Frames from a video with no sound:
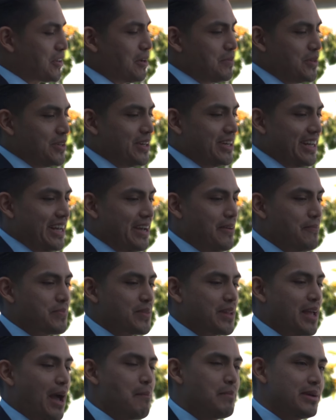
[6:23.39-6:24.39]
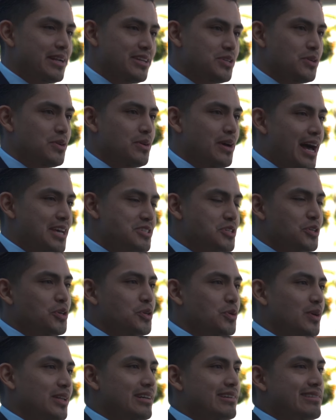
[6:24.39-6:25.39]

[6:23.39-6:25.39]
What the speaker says: community, I'm going to ask you to do